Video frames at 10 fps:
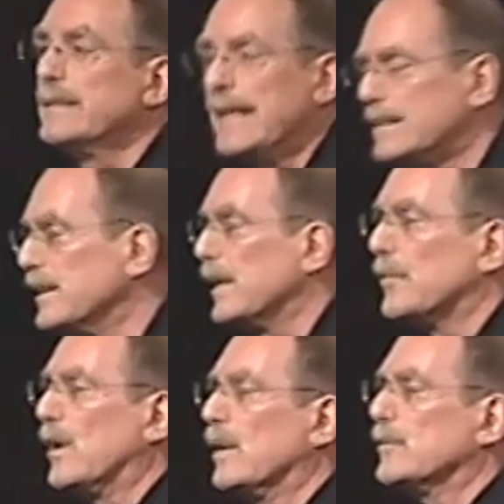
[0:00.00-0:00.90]
that's
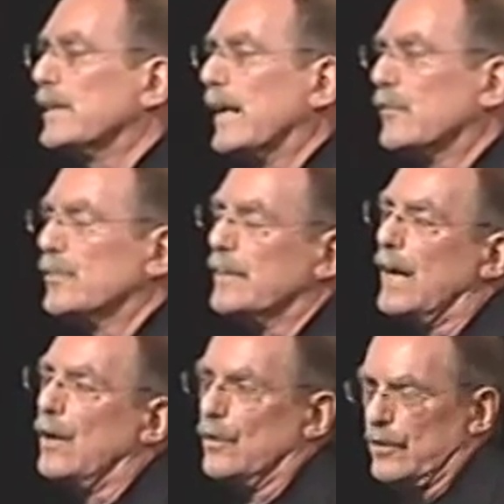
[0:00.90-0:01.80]
another
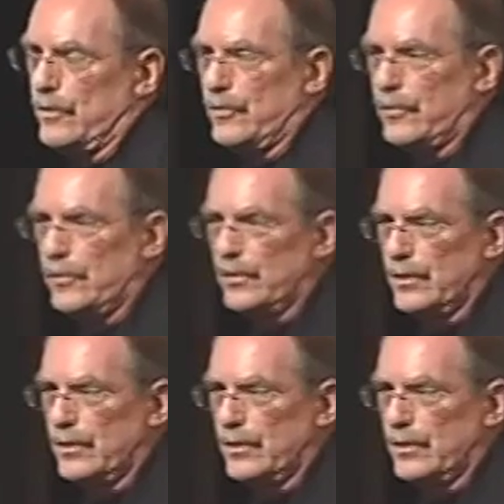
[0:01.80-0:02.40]
$100,000.